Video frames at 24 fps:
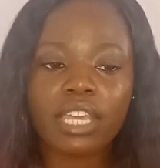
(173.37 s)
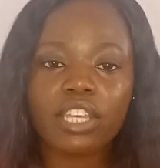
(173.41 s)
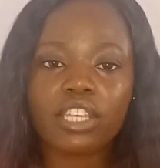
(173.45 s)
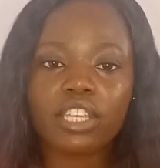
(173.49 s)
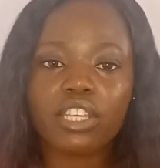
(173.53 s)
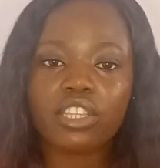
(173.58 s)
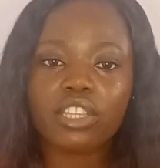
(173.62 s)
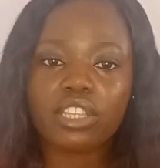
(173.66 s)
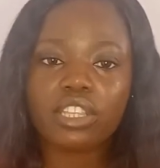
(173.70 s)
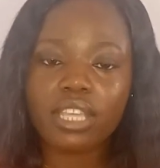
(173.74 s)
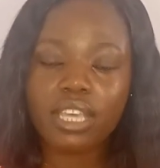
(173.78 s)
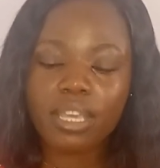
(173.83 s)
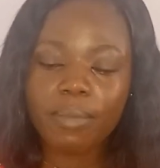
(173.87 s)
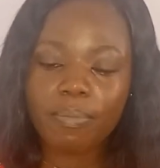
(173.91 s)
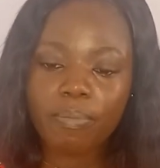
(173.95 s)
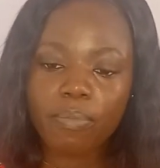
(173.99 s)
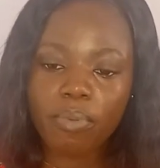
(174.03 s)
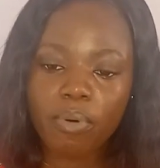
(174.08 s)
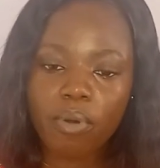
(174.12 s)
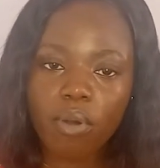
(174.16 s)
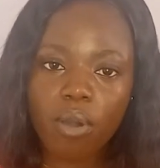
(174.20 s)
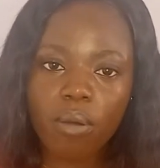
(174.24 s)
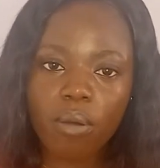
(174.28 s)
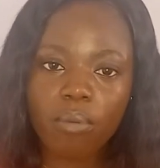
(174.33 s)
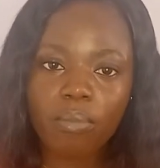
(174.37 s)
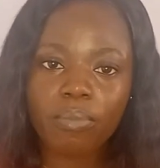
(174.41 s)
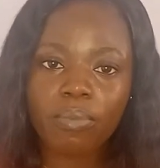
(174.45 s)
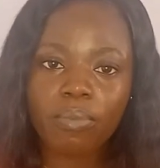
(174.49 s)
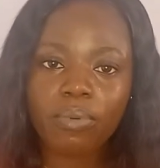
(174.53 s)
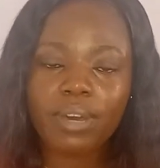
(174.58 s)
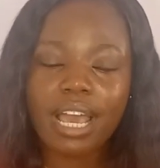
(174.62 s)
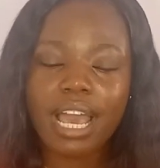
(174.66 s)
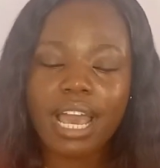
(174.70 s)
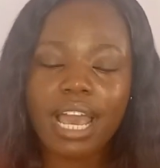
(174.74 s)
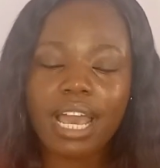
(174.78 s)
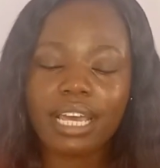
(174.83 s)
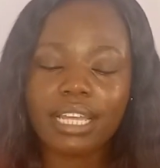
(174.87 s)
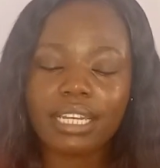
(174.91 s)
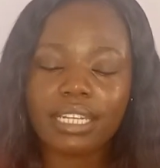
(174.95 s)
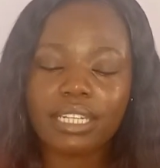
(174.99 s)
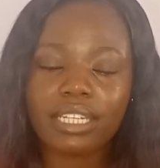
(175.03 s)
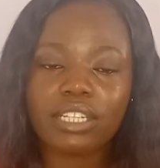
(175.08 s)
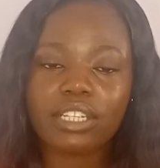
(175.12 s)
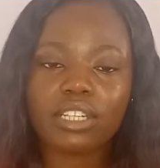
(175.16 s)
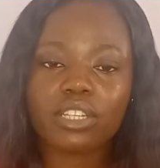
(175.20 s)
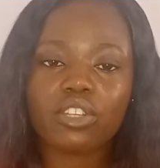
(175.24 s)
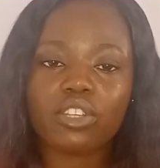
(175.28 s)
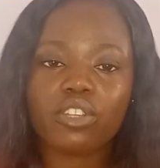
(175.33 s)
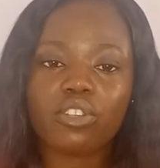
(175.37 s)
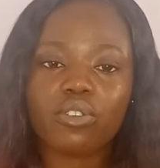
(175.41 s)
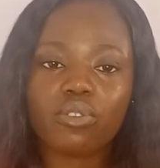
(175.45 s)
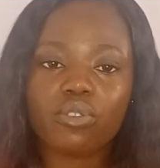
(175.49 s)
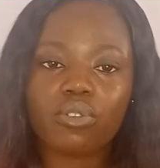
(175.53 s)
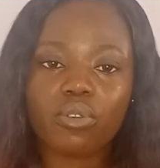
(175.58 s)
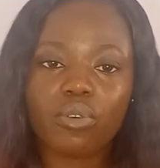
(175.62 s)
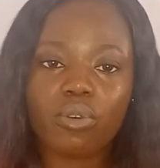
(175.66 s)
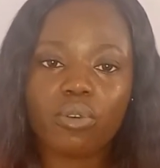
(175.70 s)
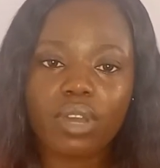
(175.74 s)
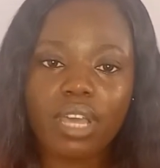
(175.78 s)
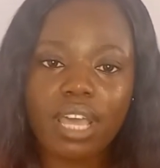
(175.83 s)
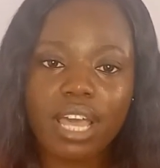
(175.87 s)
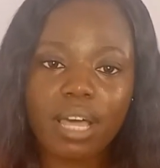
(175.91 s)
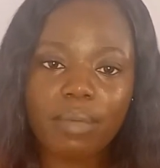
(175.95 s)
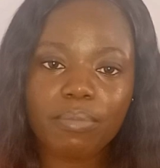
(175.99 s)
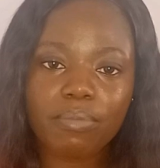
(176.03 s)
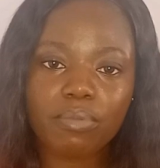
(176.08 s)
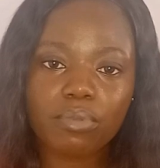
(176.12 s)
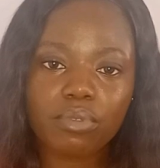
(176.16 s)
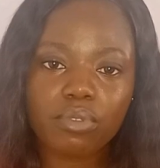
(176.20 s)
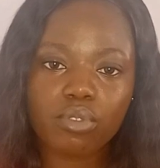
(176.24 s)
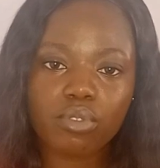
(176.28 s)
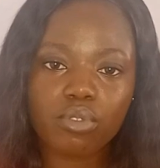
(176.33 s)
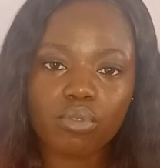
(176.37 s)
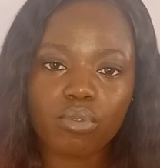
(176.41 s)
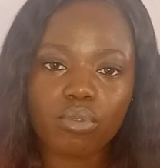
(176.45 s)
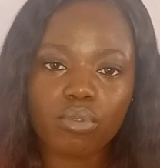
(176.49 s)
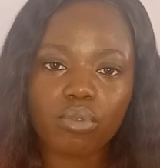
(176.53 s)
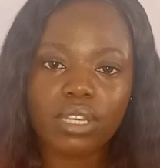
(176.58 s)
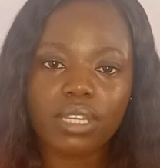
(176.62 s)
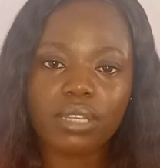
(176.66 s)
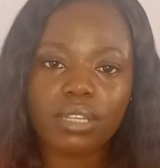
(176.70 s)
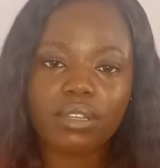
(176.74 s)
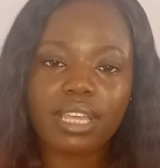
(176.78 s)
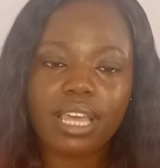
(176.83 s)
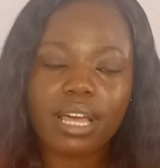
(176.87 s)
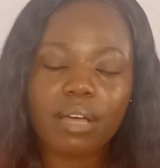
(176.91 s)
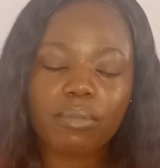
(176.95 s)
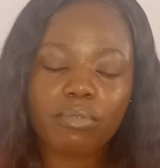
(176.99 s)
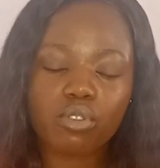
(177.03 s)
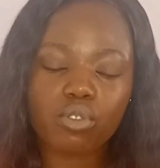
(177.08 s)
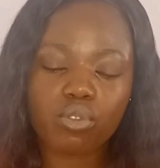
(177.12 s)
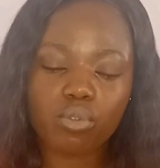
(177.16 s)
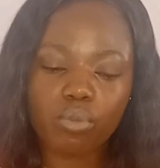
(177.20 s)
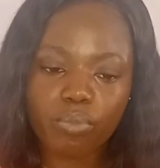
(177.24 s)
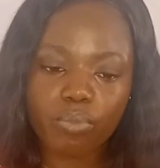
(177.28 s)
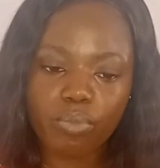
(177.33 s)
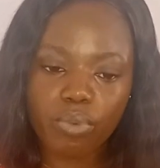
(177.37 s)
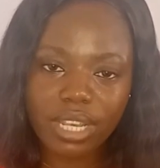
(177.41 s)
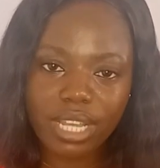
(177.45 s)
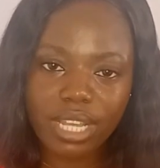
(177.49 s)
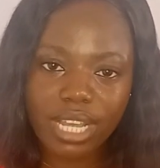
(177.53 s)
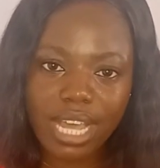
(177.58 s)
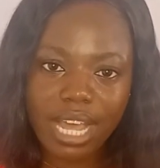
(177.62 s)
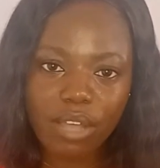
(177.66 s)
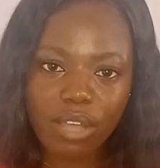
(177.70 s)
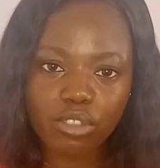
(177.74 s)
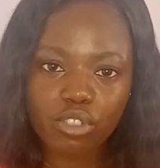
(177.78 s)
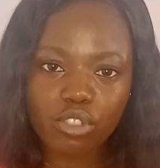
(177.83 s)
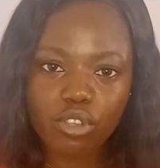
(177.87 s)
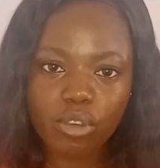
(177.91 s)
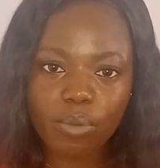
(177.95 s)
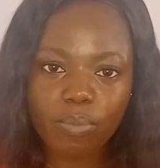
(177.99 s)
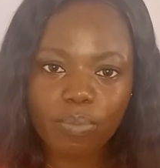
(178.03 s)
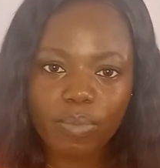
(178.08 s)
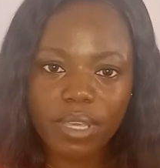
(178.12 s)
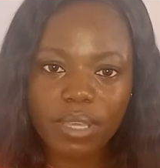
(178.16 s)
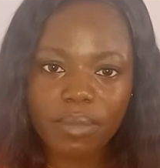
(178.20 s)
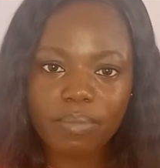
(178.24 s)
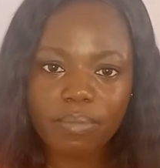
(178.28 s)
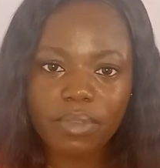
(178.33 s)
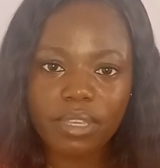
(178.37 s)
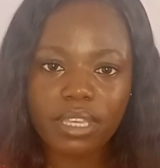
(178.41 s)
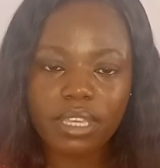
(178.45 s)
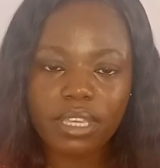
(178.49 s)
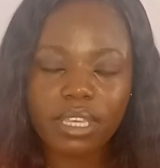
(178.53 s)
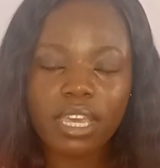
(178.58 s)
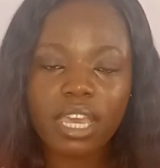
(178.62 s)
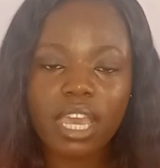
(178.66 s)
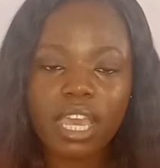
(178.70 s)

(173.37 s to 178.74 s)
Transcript: the pump and helps to bring out your baby